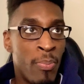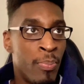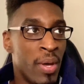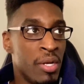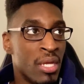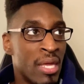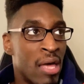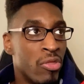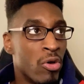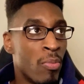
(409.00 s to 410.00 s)
putting
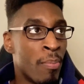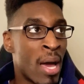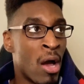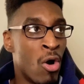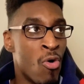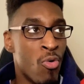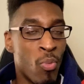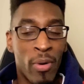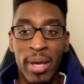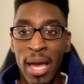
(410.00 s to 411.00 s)
together my own
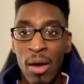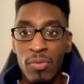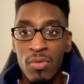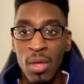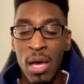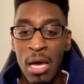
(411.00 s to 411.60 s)
workouts.